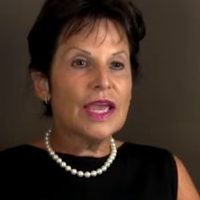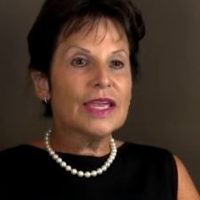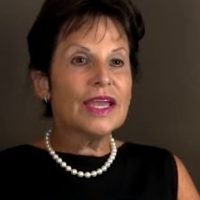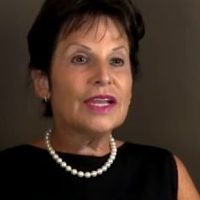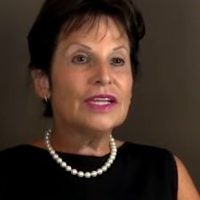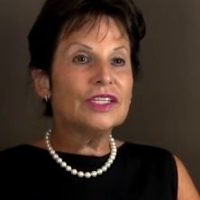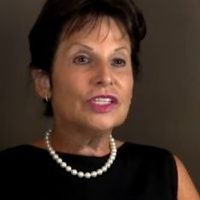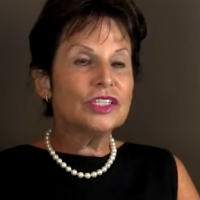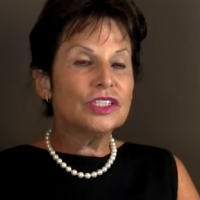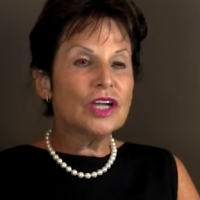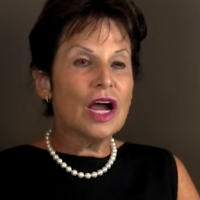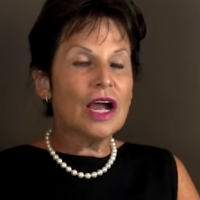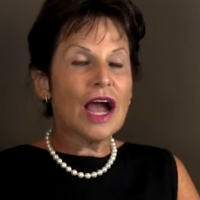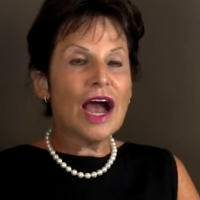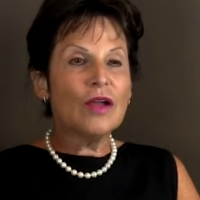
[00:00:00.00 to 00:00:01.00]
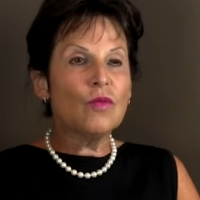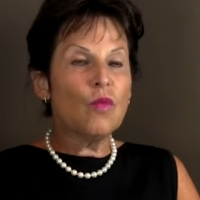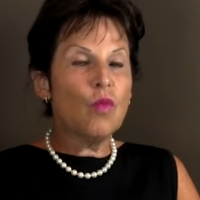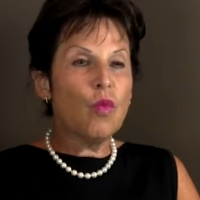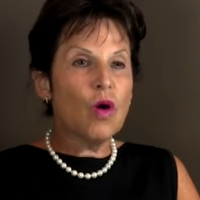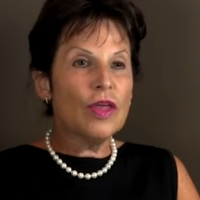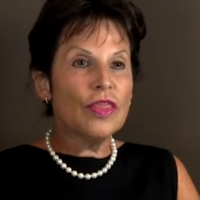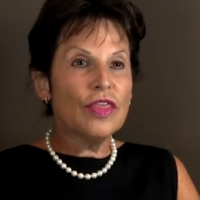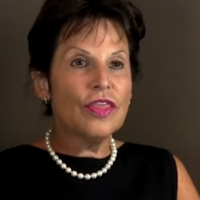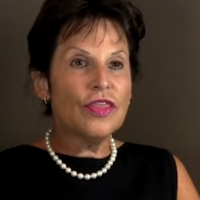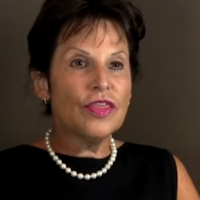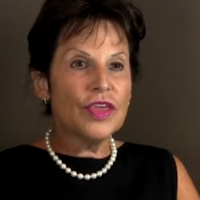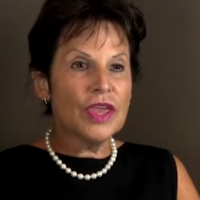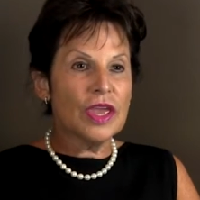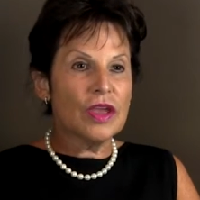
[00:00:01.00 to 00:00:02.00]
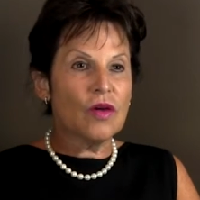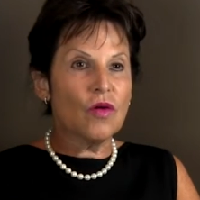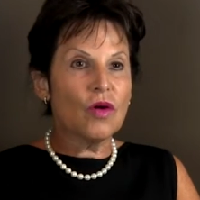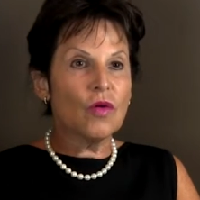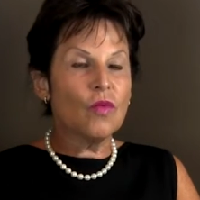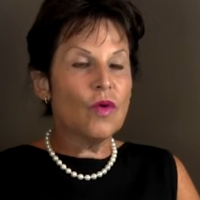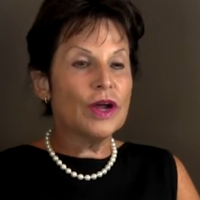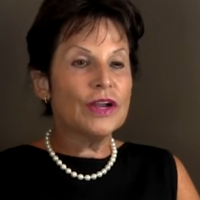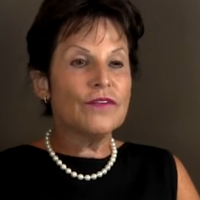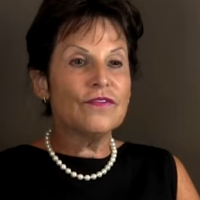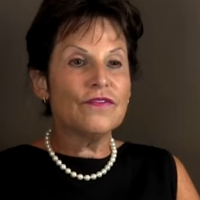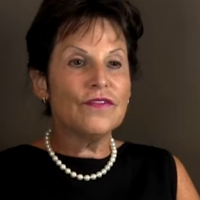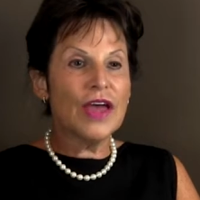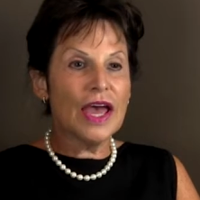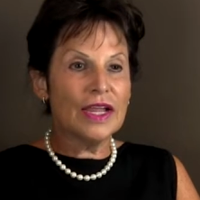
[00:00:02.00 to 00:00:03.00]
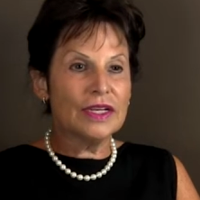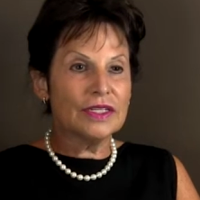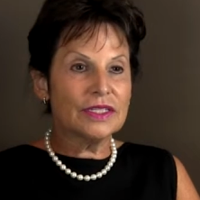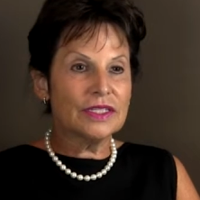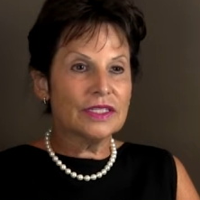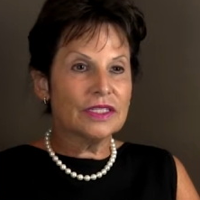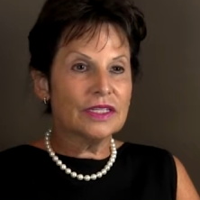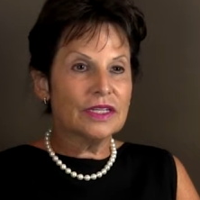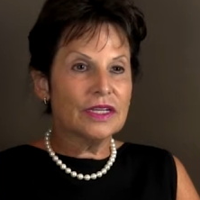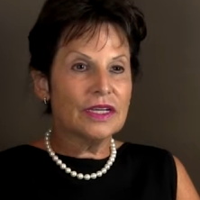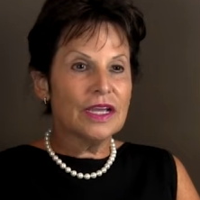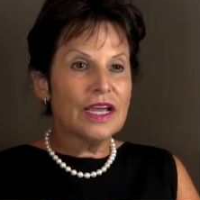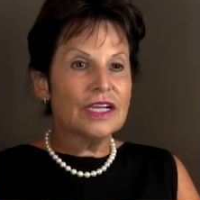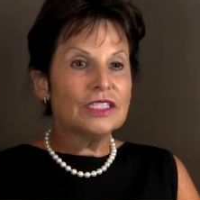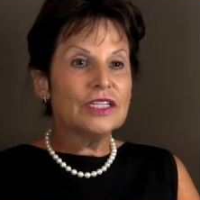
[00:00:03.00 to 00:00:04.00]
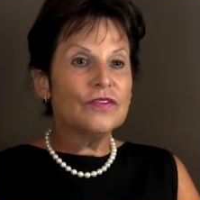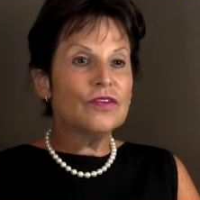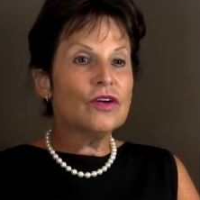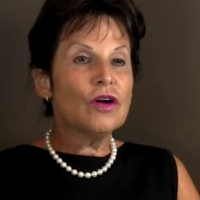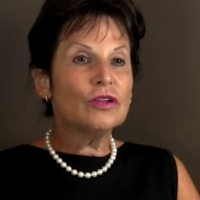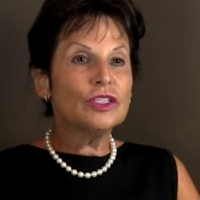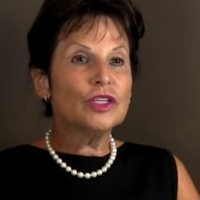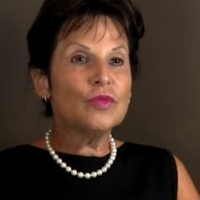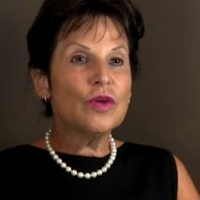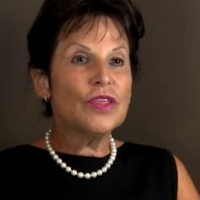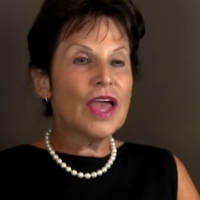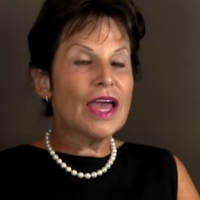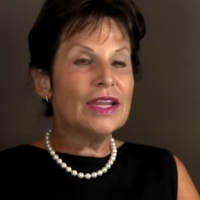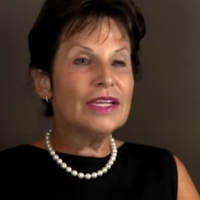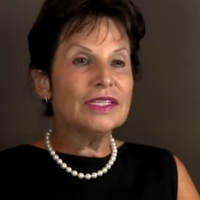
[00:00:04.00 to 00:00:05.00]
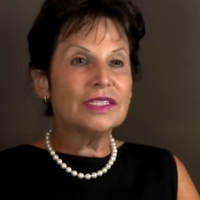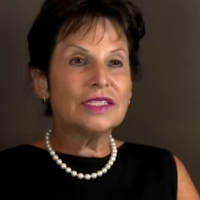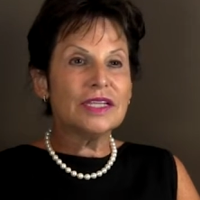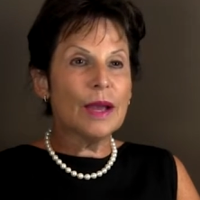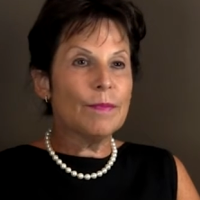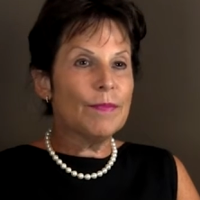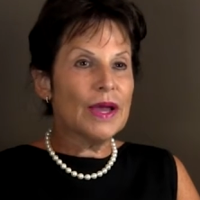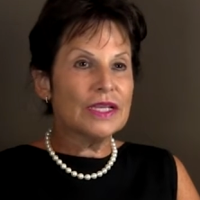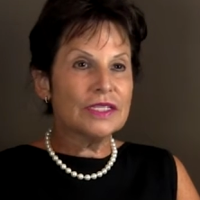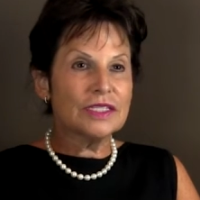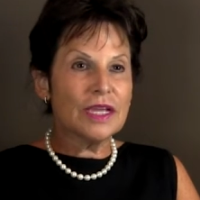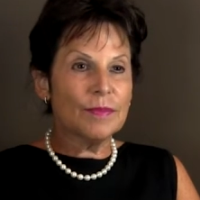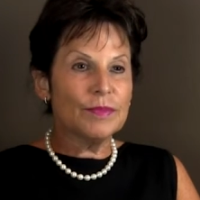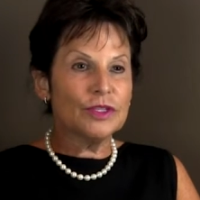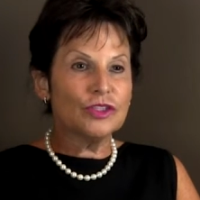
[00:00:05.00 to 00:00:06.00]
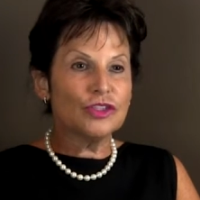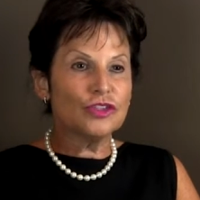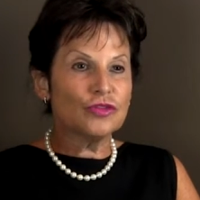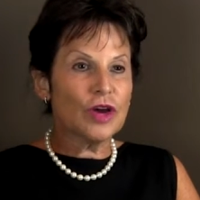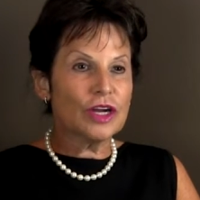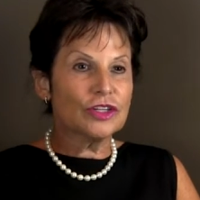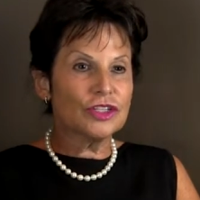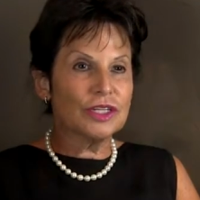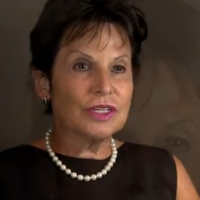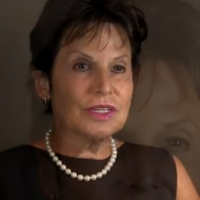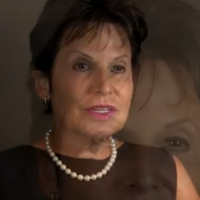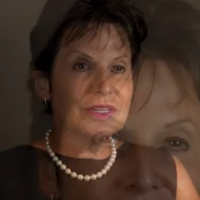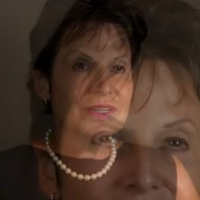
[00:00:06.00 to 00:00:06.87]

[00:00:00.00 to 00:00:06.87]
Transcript: Getting stuck on one thing or one event. Difficulty with any step-by-step instruction.